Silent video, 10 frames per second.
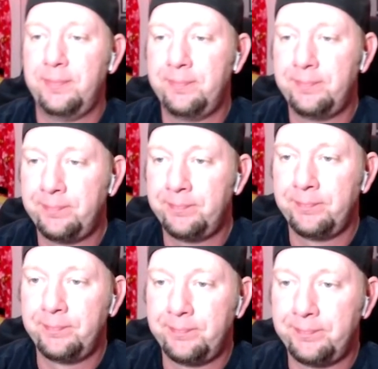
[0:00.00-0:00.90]

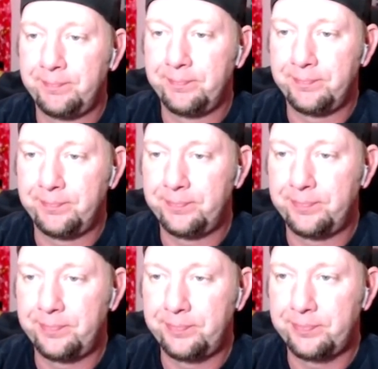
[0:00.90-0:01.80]

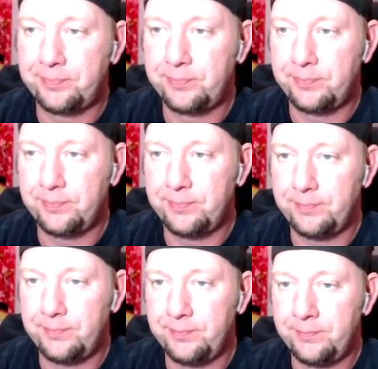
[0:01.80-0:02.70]

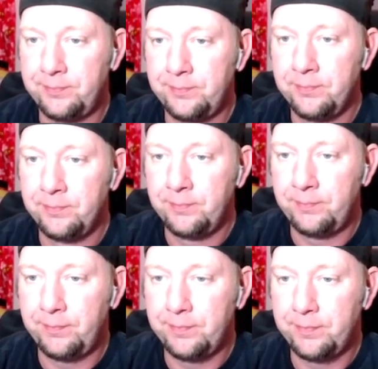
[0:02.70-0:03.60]

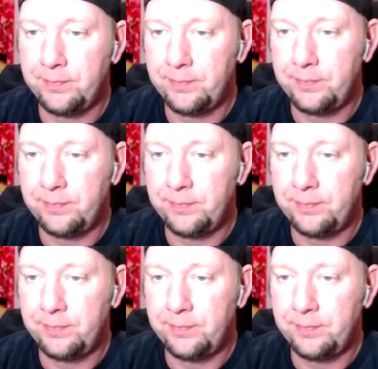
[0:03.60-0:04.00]
[no speech]